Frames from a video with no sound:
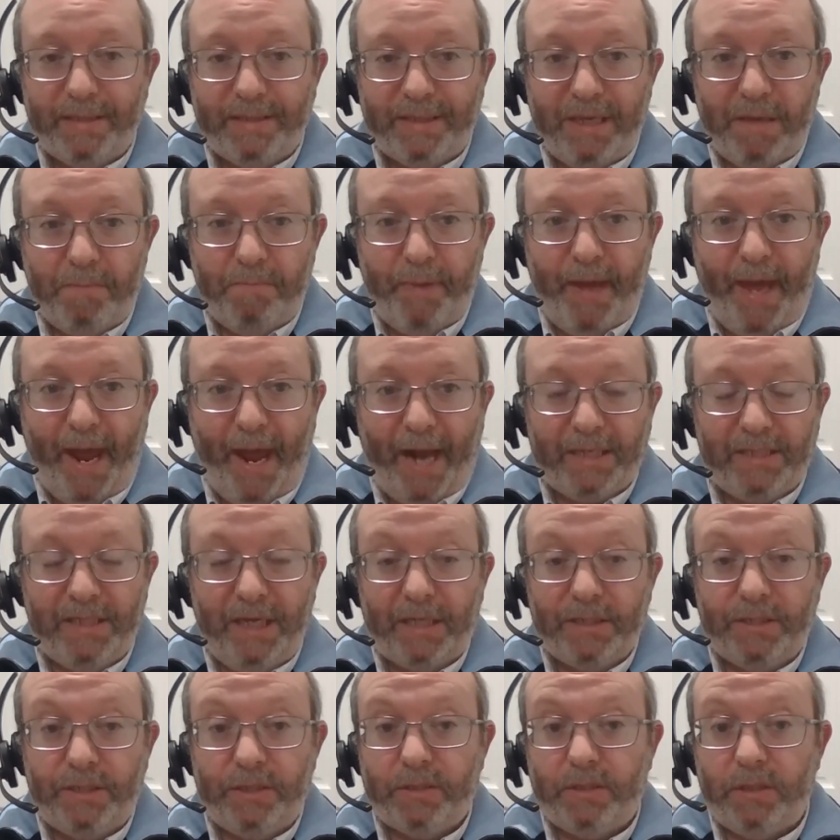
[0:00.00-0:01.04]
the impact,
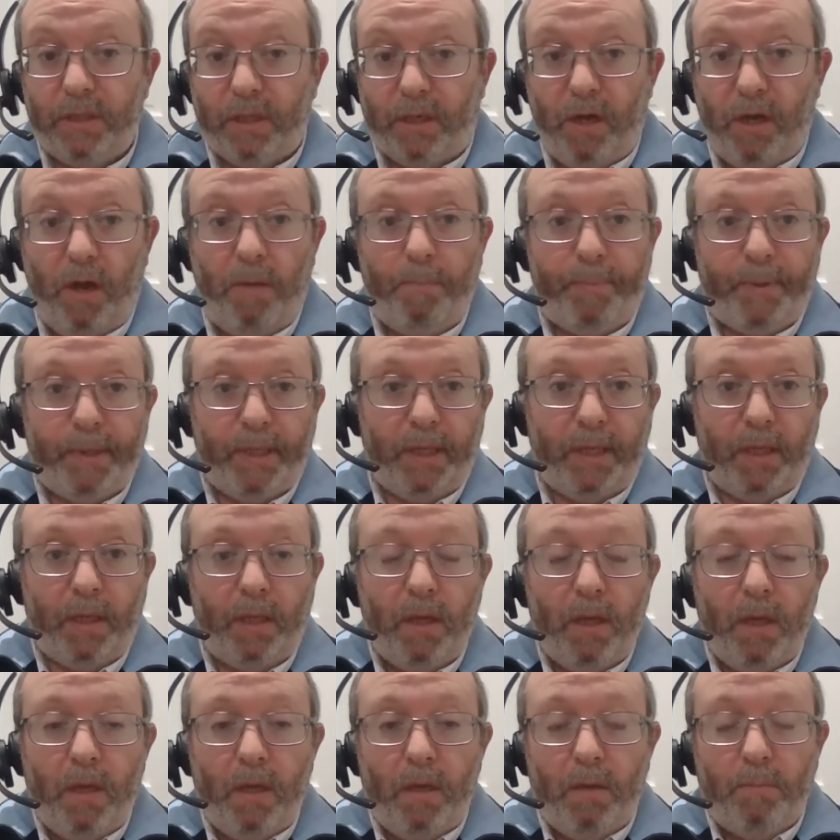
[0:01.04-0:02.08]
not just to the company,
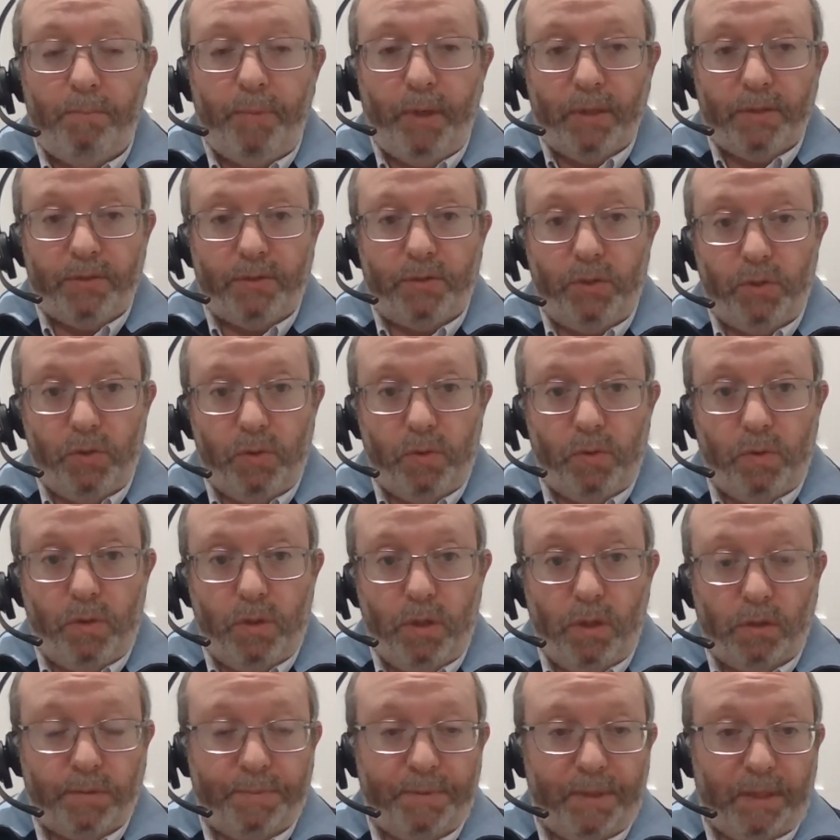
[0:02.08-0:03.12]
but to the
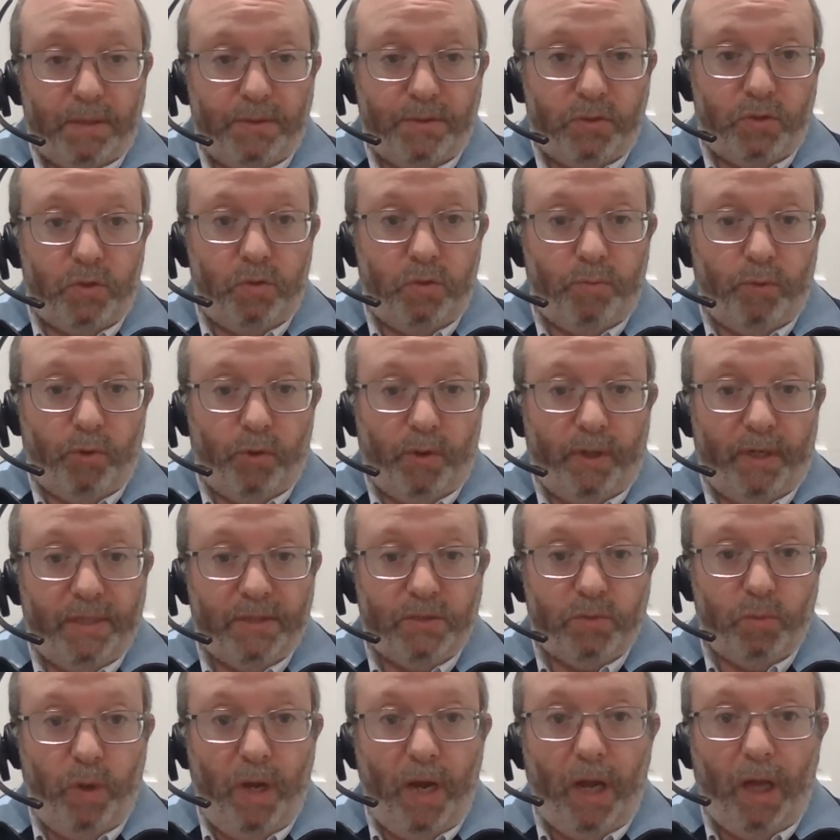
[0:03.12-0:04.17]
ultimate consumer
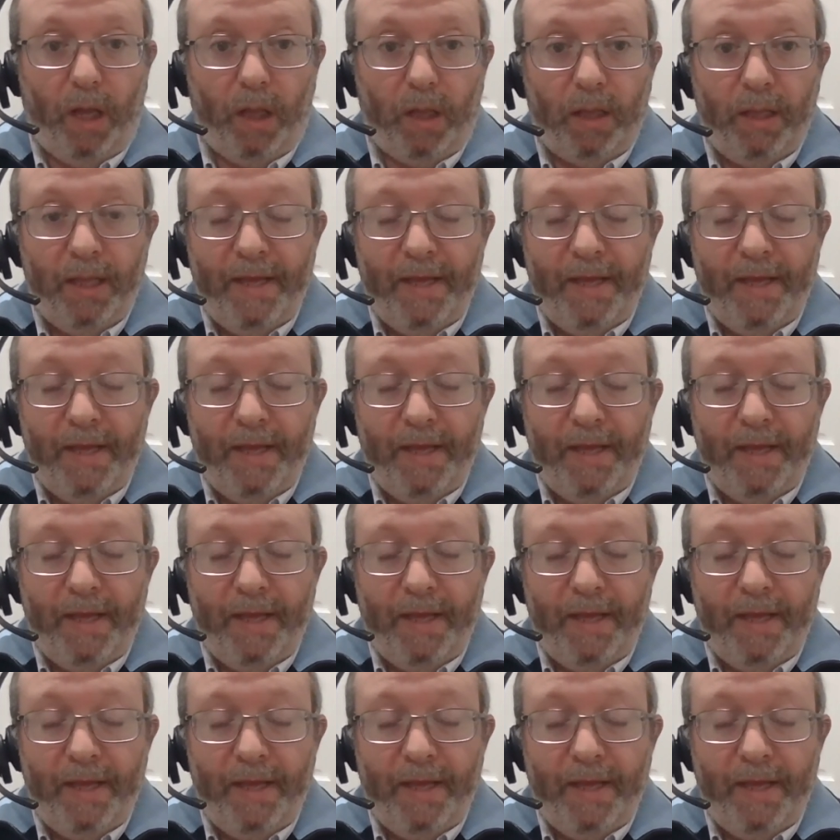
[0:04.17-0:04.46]
as well.